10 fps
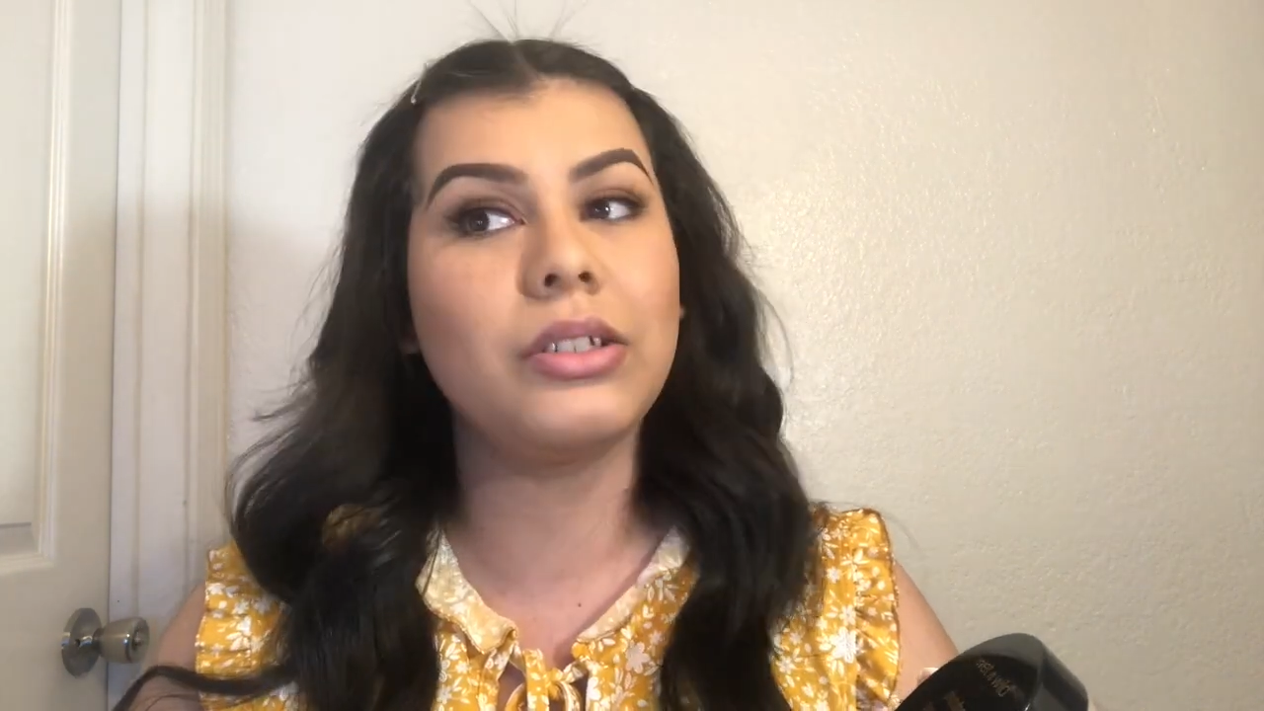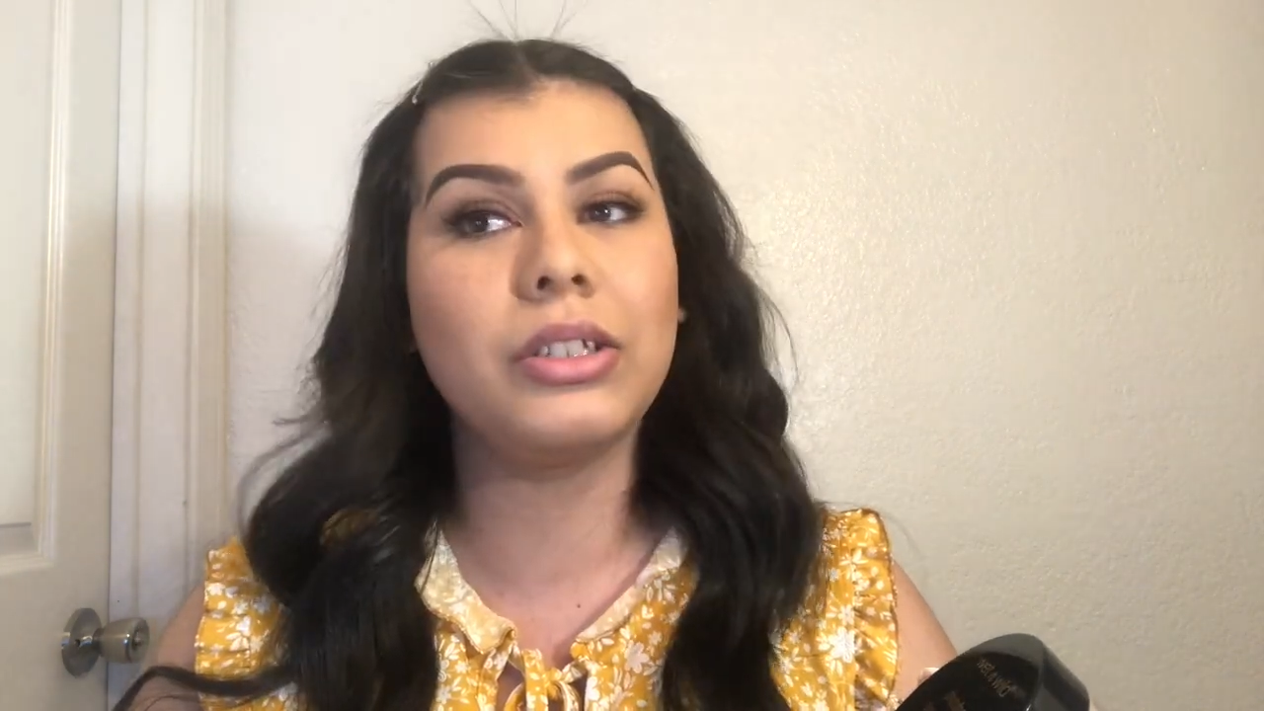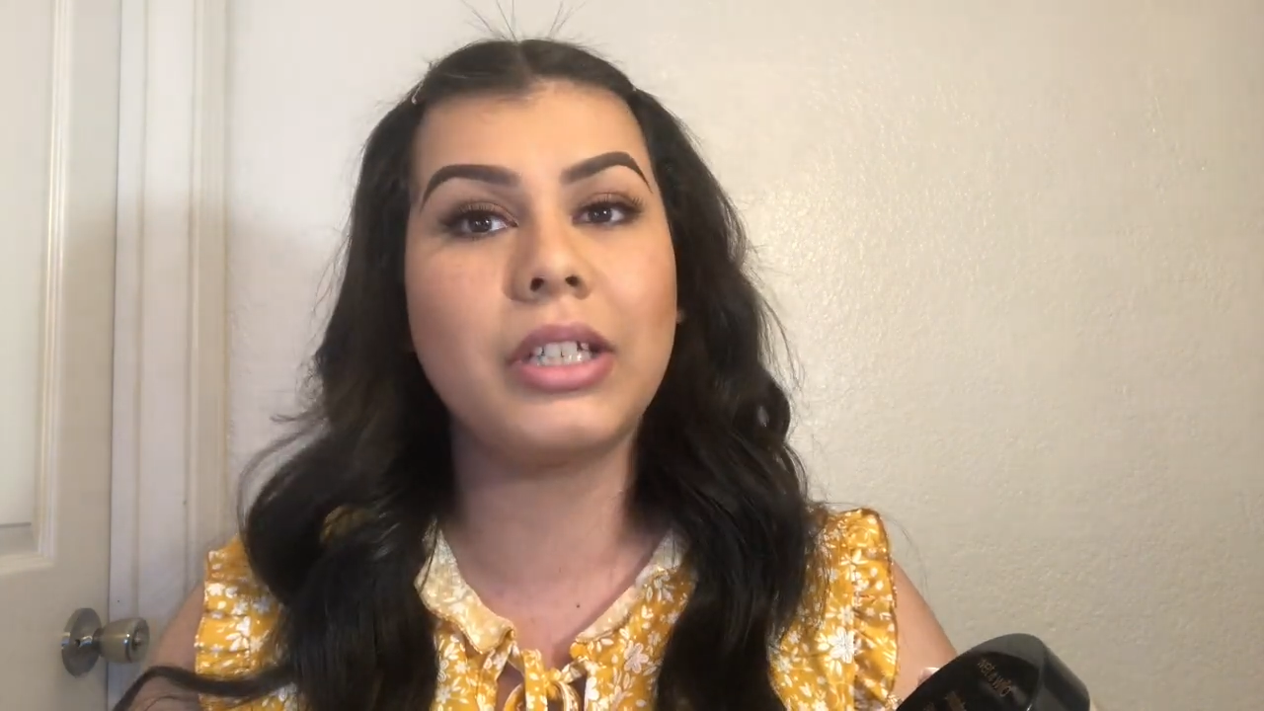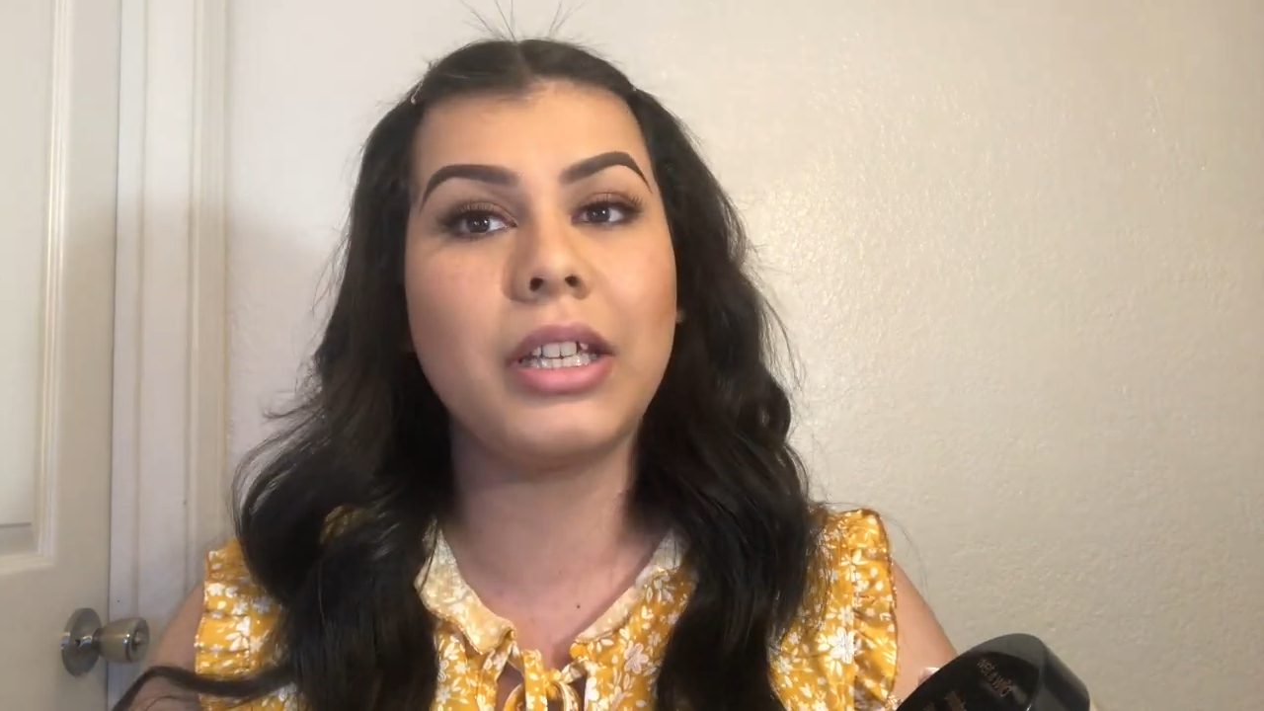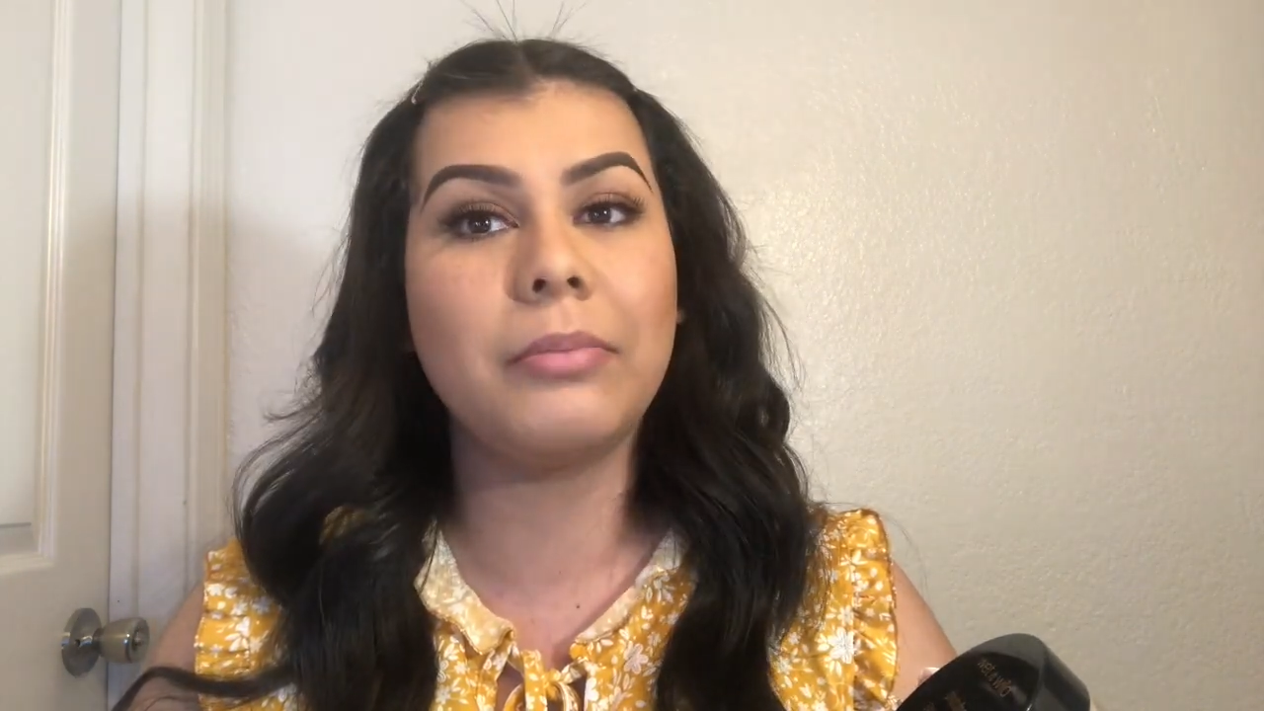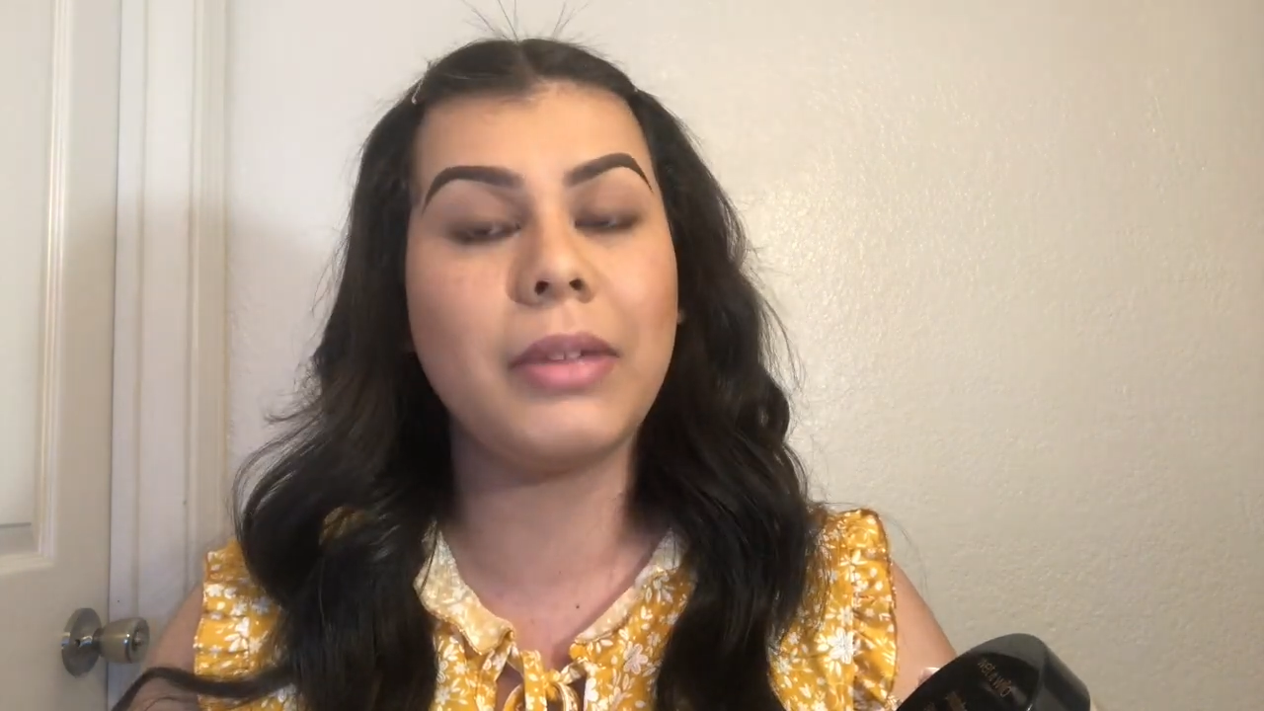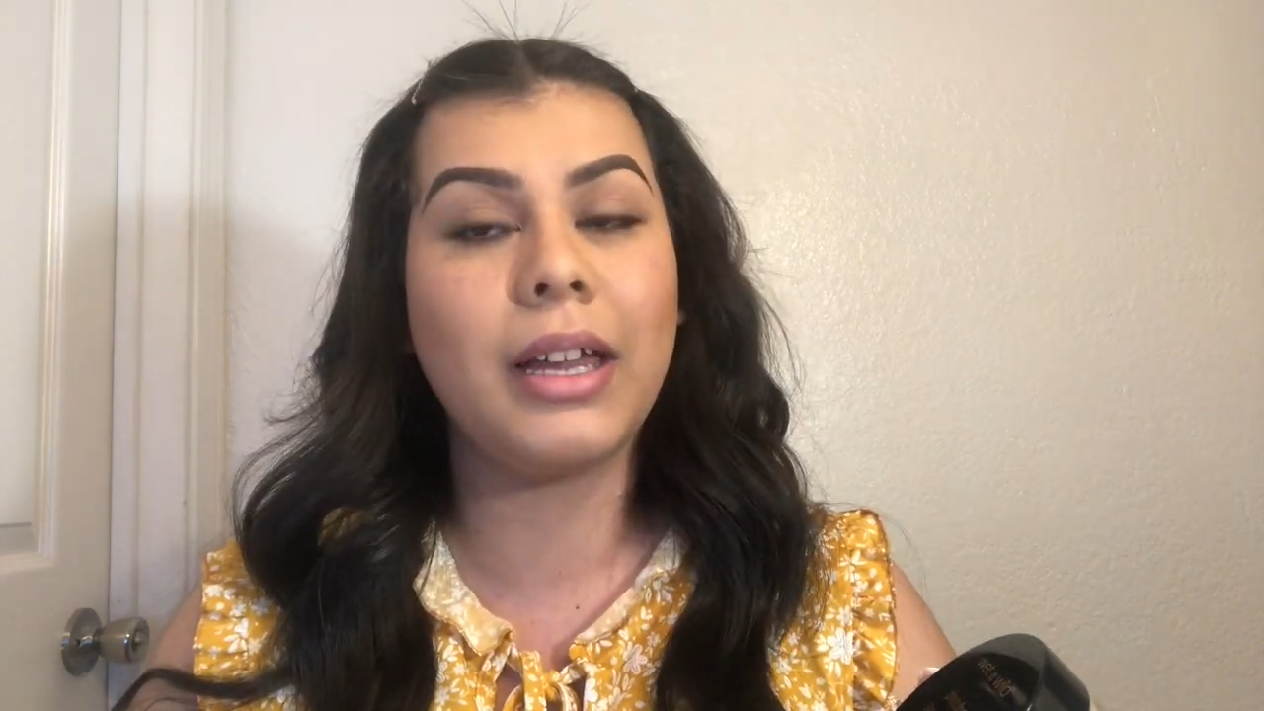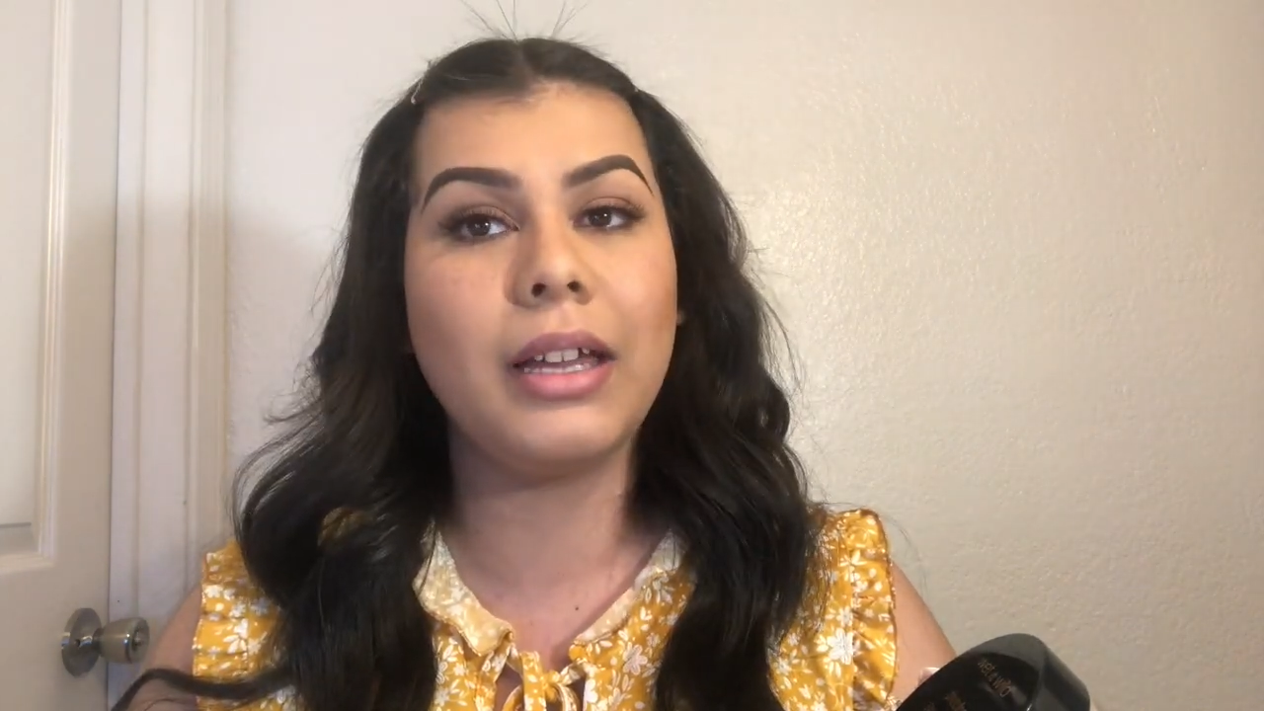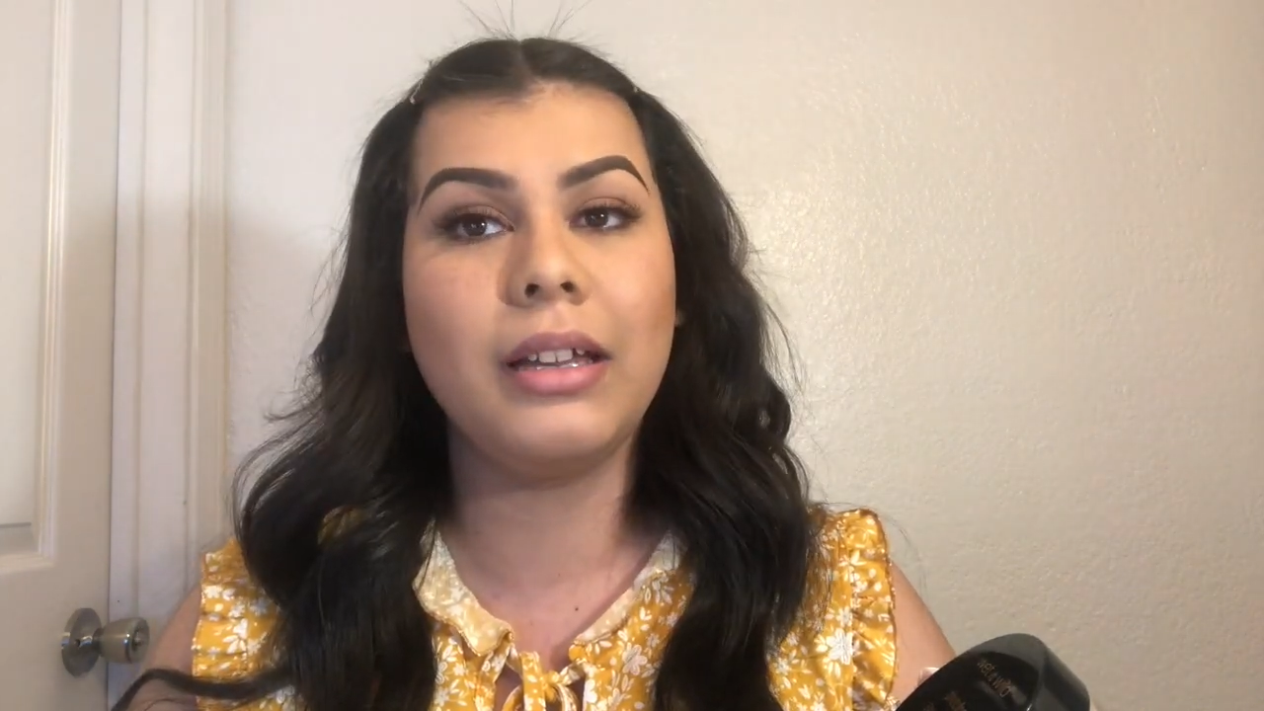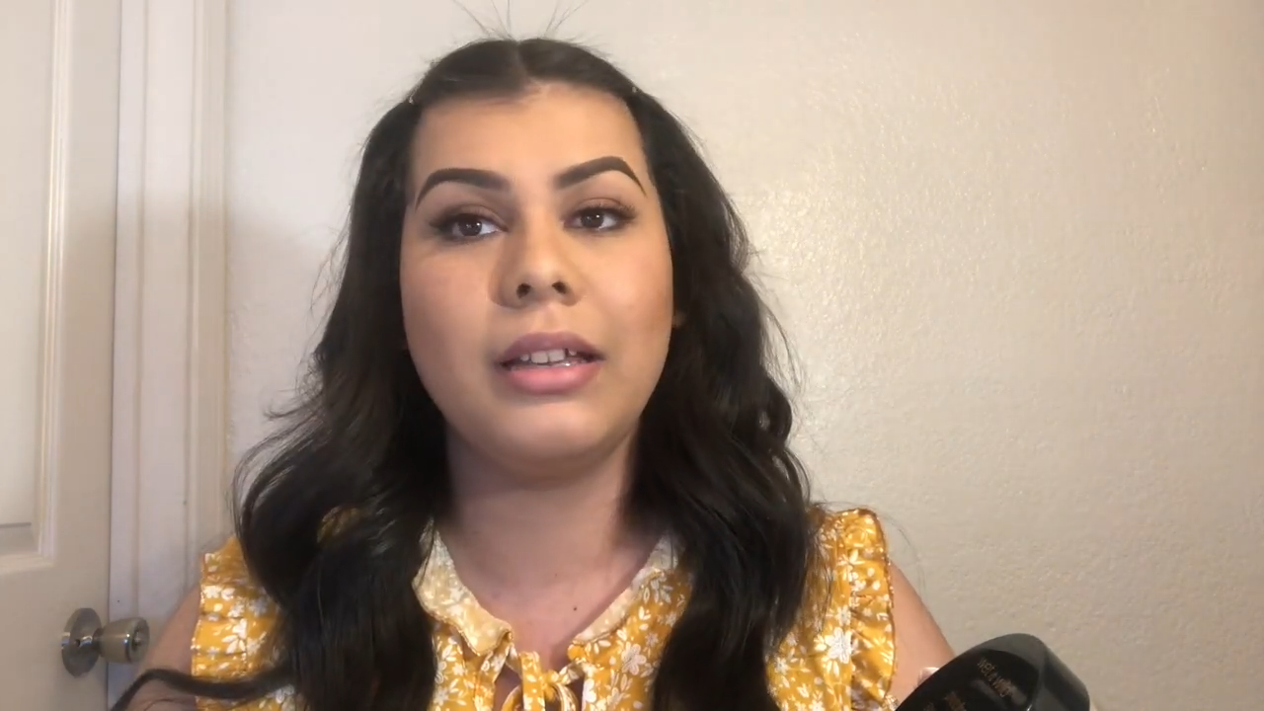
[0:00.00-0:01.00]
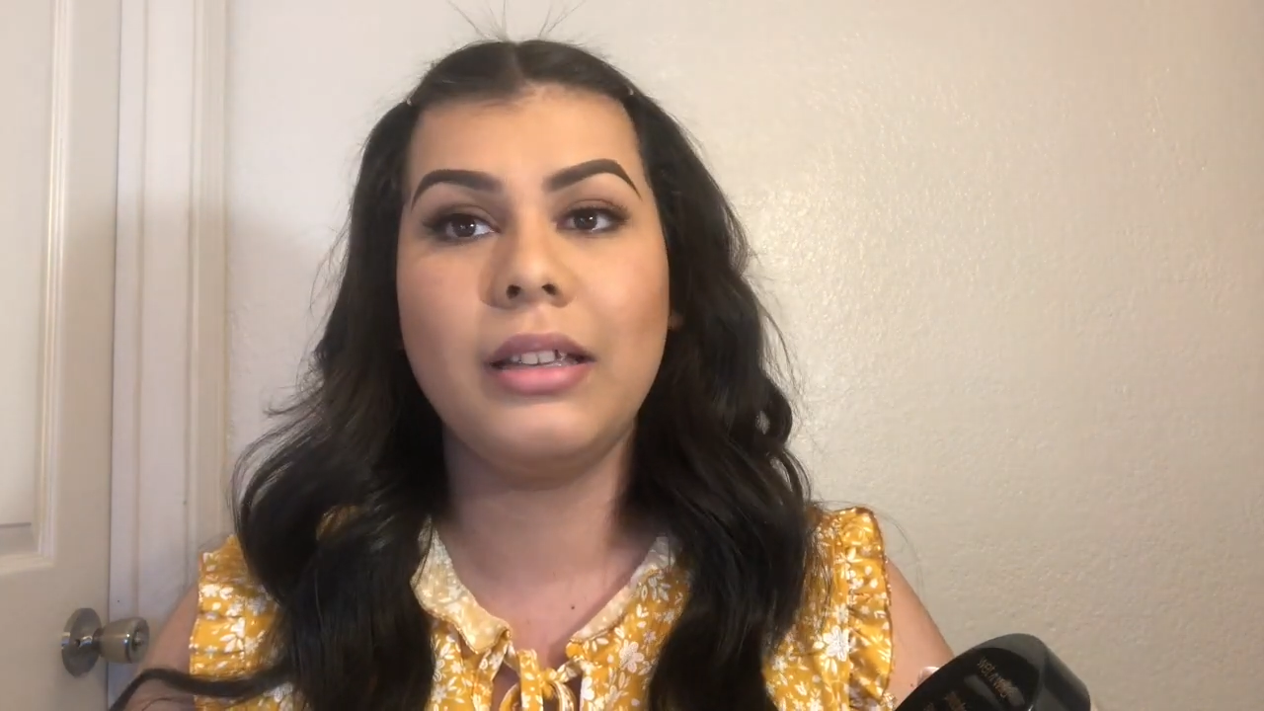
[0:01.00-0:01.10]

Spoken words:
looking matte.